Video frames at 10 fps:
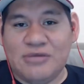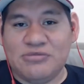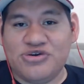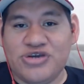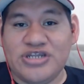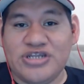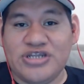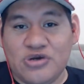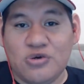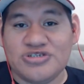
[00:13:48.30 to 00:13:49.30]
created a
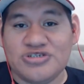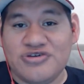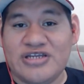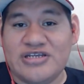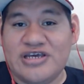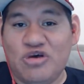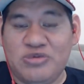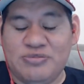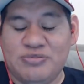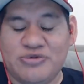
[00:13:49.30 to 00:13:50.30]
course, right, to help
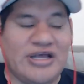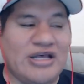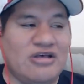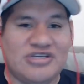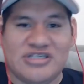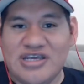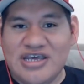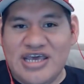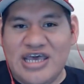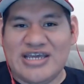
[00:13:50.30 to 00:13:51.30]
people out and
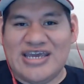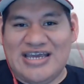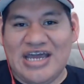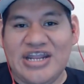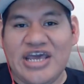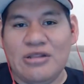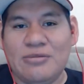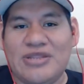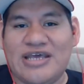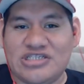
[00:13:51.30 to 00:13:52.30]
kind of help
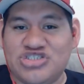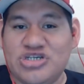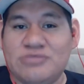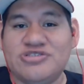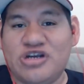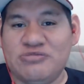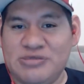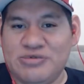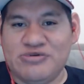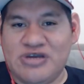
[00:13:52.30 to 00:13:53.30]
like jumpstart
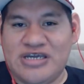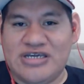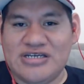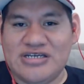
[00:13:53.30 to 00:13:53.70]
people, right?